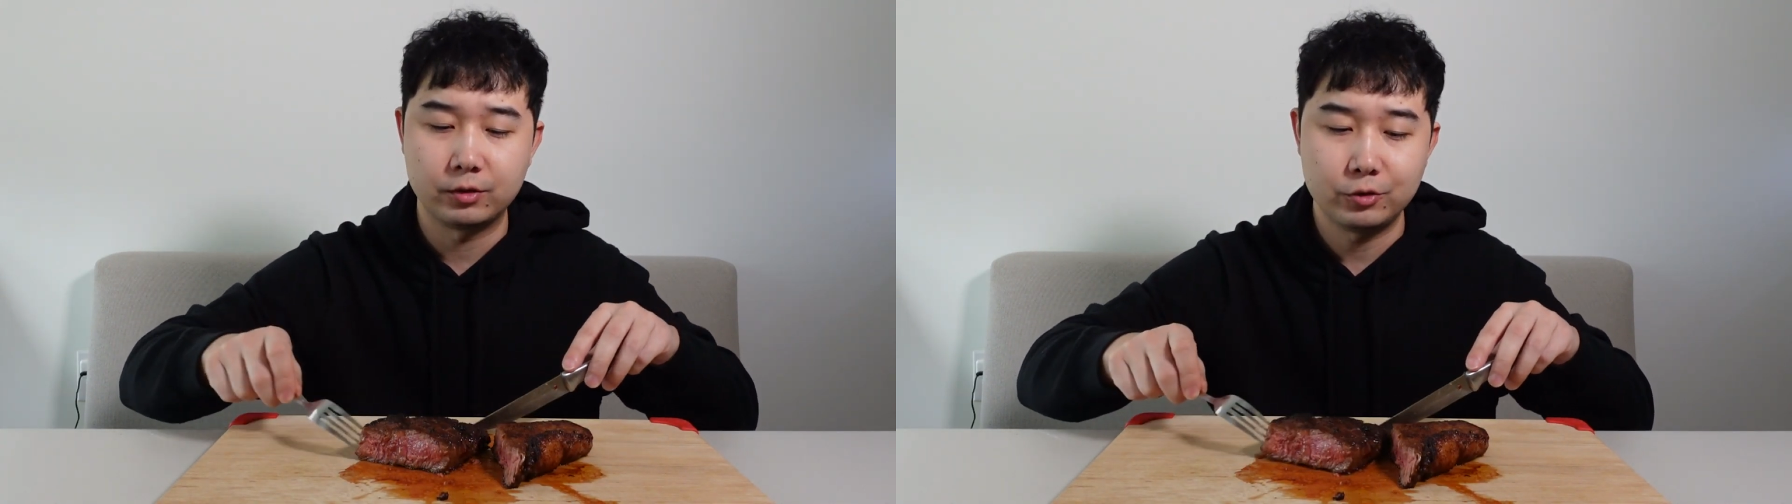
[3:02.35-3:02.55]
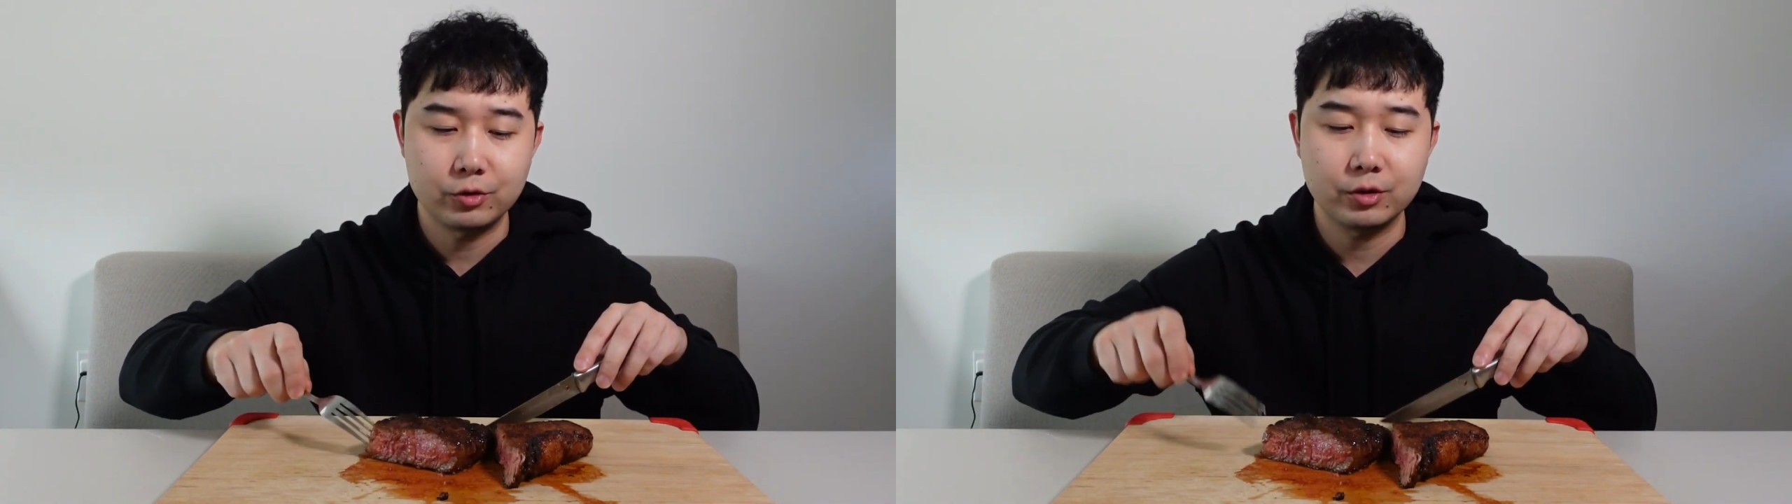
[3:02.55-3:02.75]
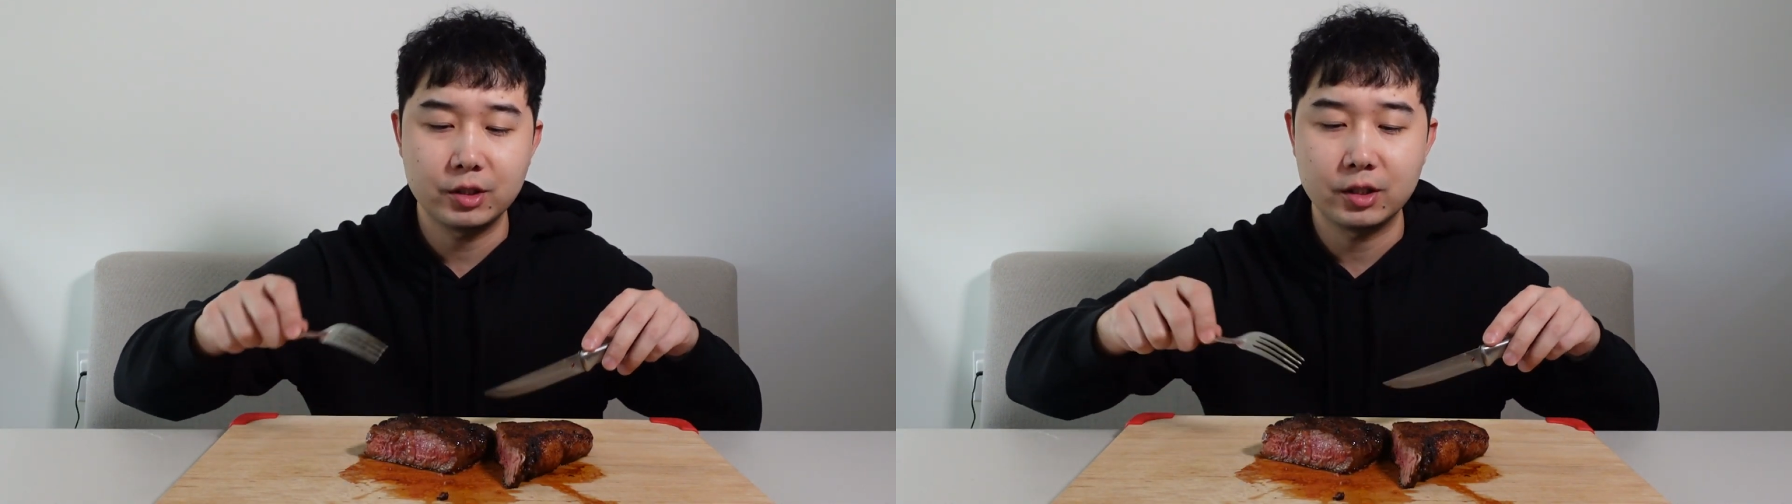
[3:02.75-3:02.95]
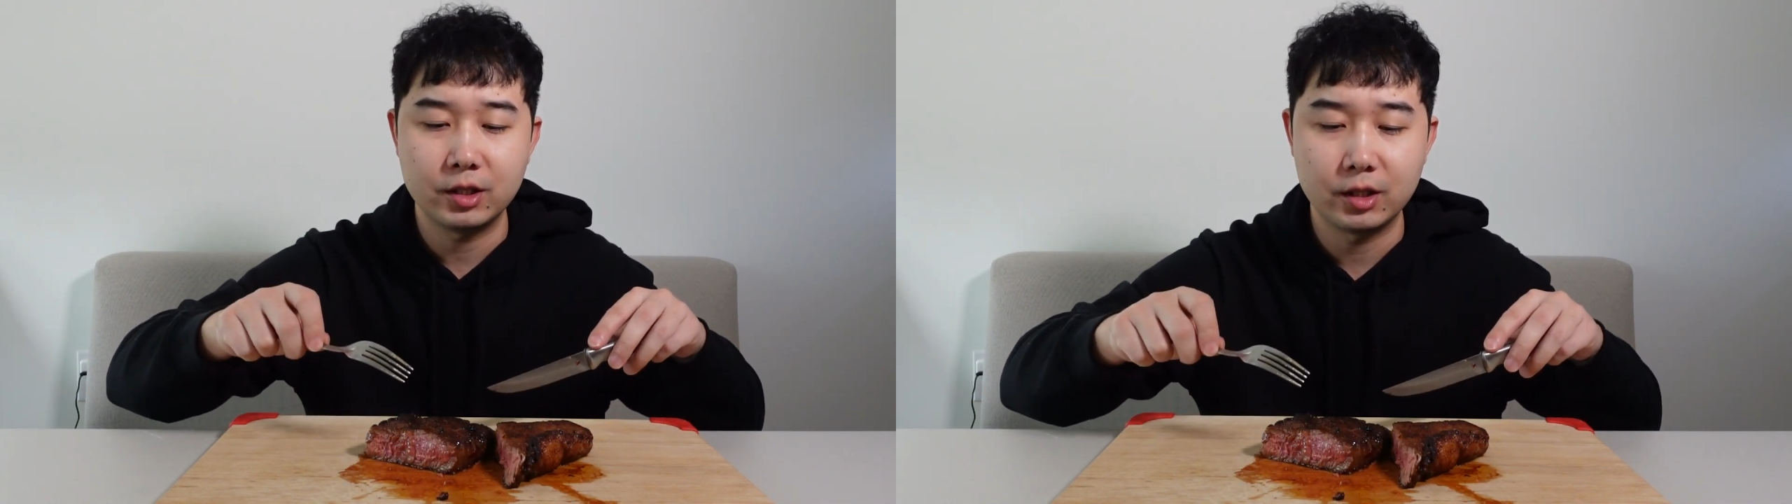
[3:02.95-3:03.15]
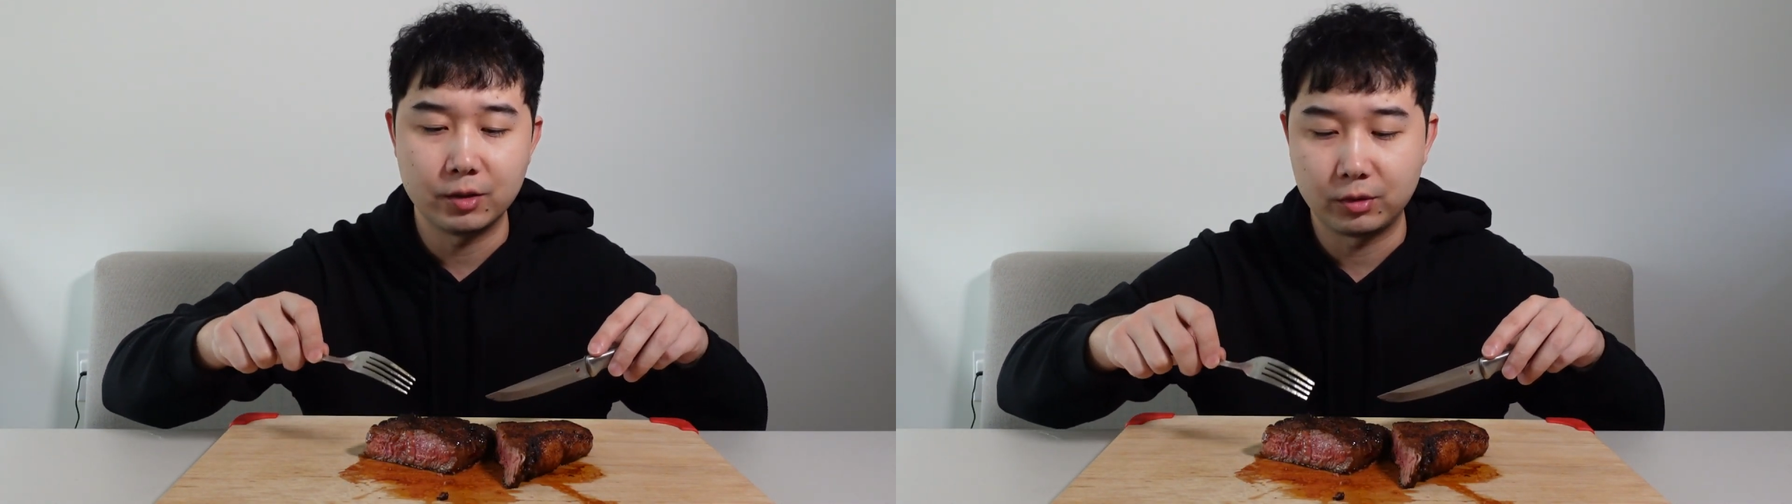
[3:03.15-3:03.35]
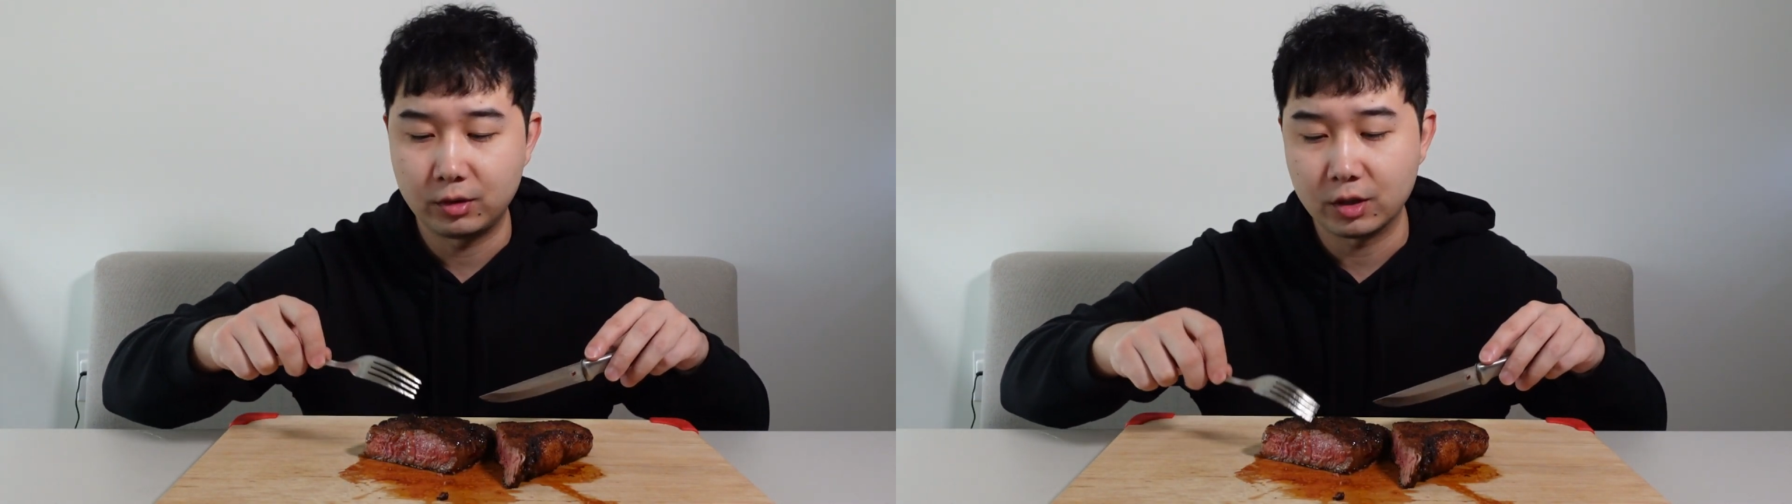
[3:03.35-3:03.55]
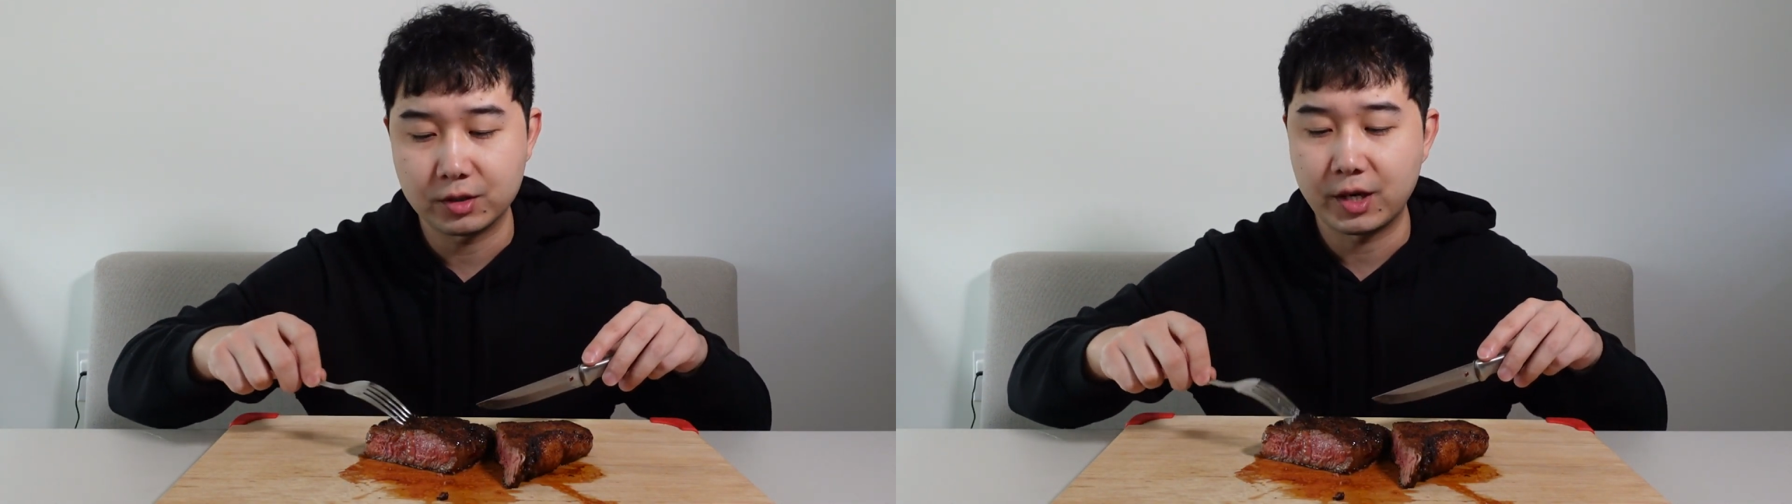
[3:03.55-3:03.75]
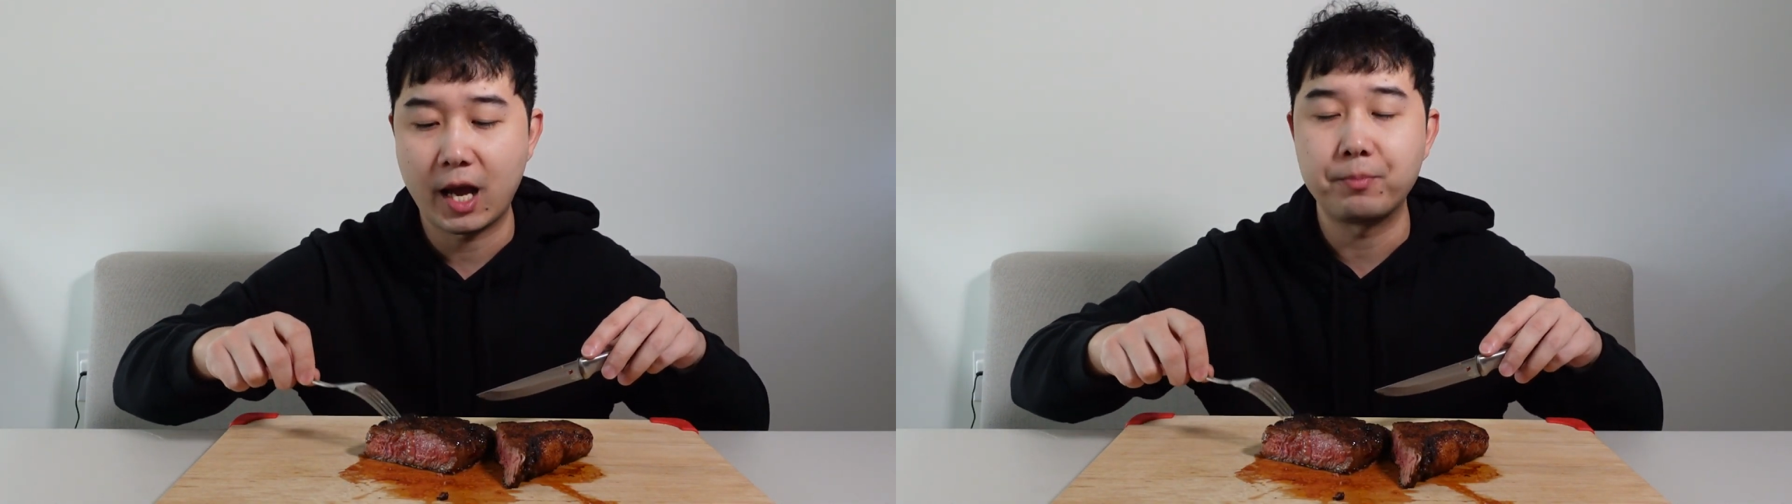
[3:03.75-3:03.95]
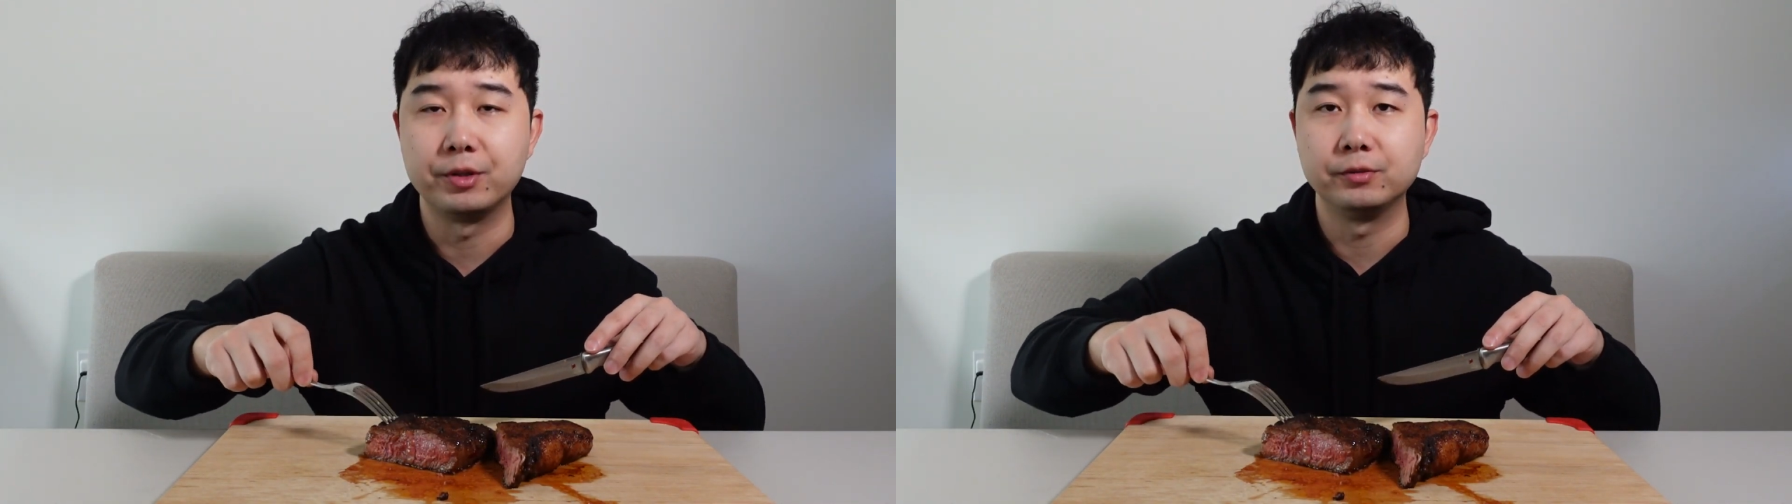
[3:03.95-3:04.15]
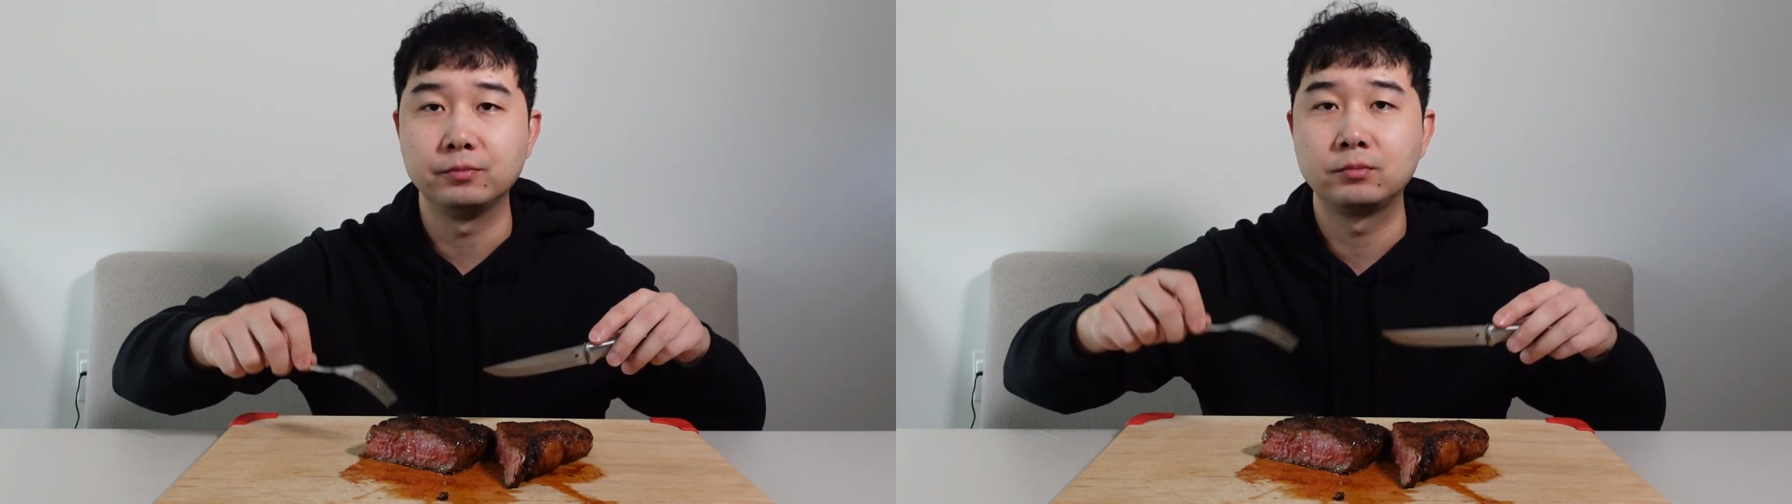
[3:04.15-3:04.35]
usually it doesn't
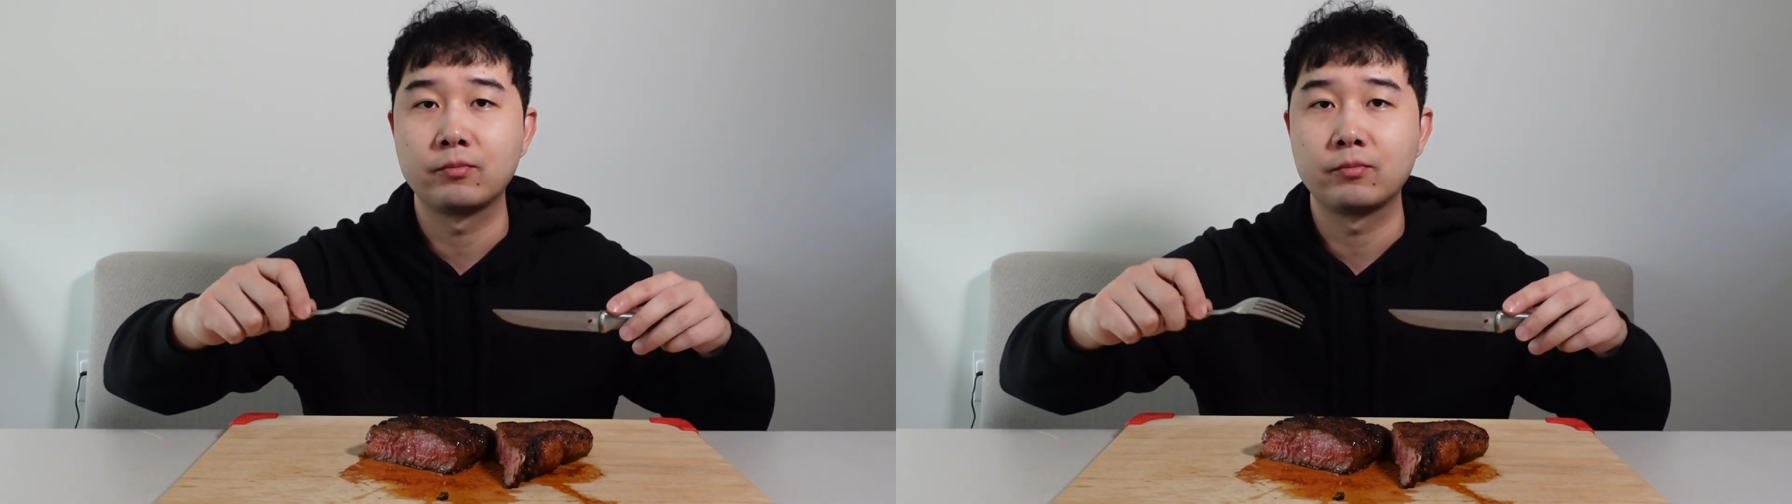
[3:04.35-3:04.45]
happen